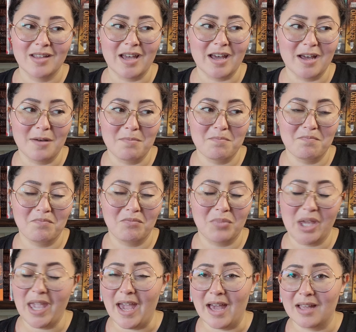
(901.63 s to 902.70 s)
Um,
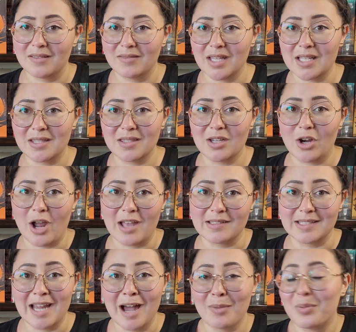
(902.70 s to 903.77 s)
but yeah, it, there
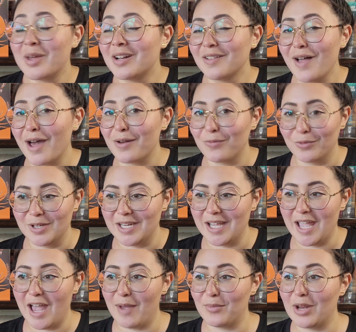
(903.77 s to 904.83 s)
has not been a lot of
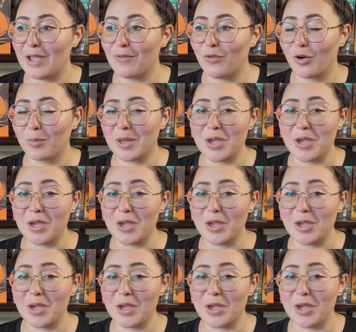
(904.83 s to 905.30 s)
reading happening for